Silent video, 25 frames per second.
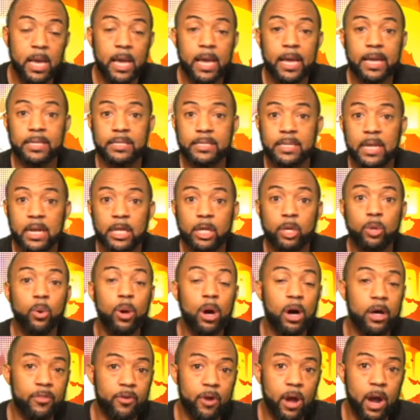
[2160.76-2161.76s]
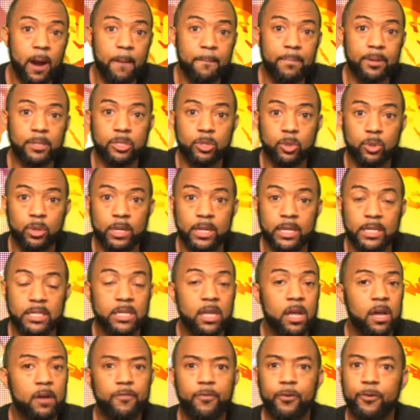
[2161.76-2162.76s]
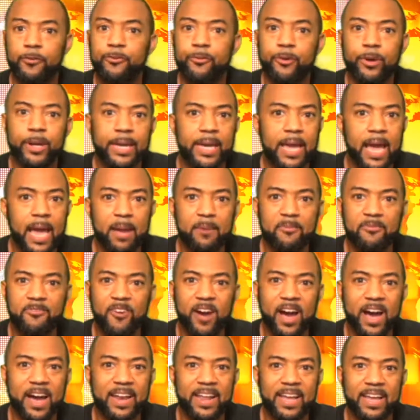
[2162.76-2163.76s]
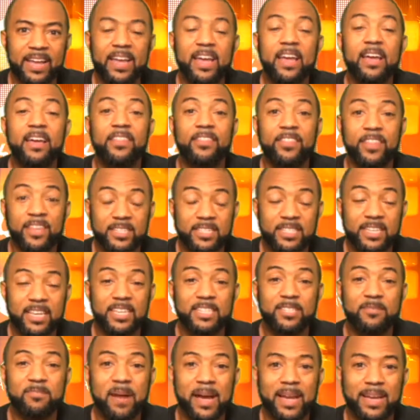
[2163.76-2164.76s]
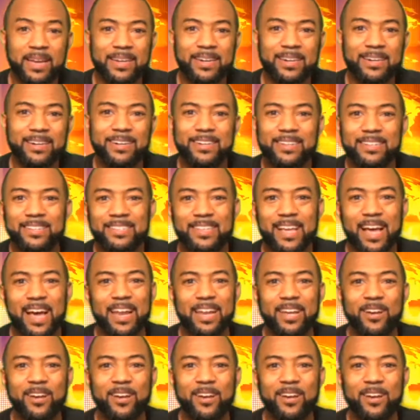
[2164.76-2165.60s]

and telling you other opportunities for Free Game Friday. This is Micah signing